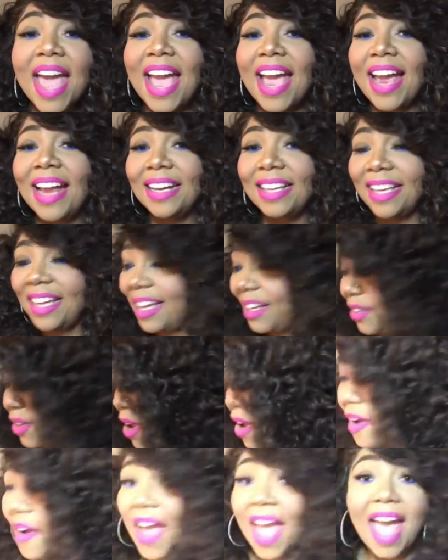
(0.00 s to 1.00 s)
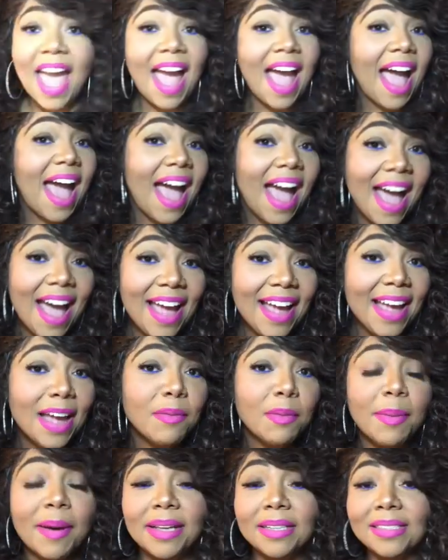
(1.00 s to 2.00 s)
And again, y'all, I
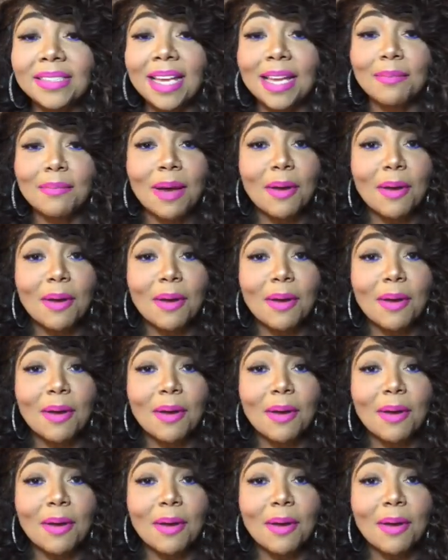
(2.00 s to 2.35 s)
am about to take